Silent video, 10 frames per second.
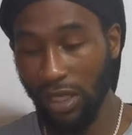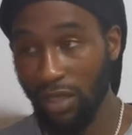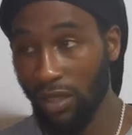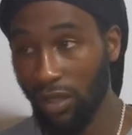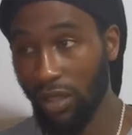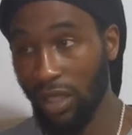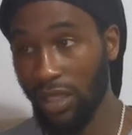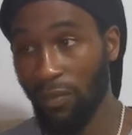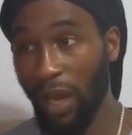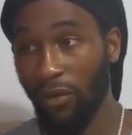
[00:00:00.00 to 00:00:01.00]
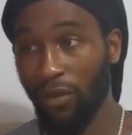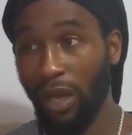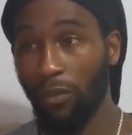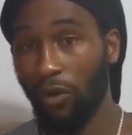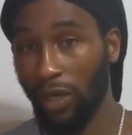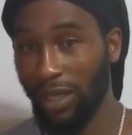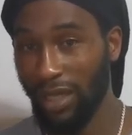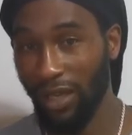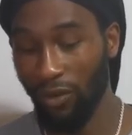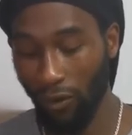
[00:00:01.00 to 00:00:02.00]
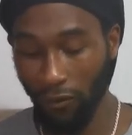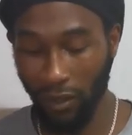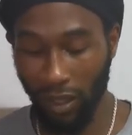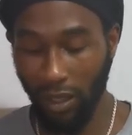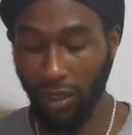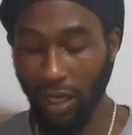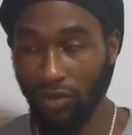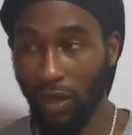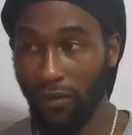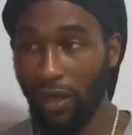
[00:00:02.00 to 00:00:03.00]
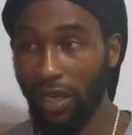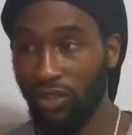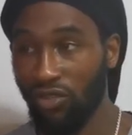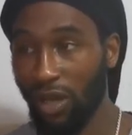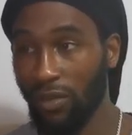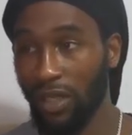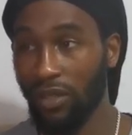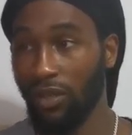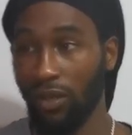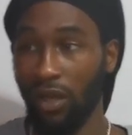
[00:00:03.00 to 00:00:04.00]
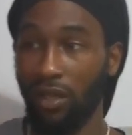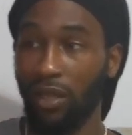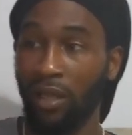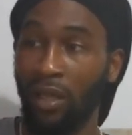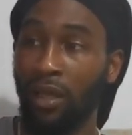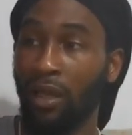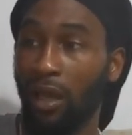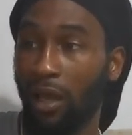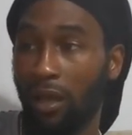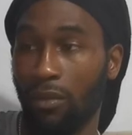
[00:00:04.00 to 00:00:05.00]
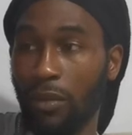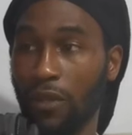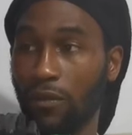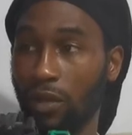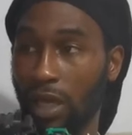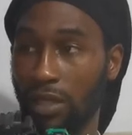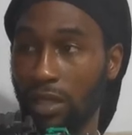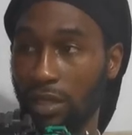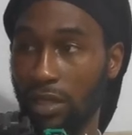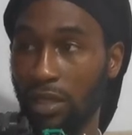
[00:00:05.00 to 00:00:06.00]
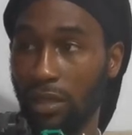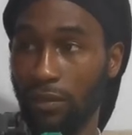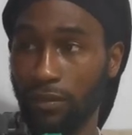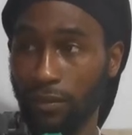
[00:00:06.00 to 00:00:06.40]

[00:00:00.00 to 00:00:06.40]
this this battery I'm not going to take off the gun. That's why I've kind of strapped it to the gun. Um, if you guys can see,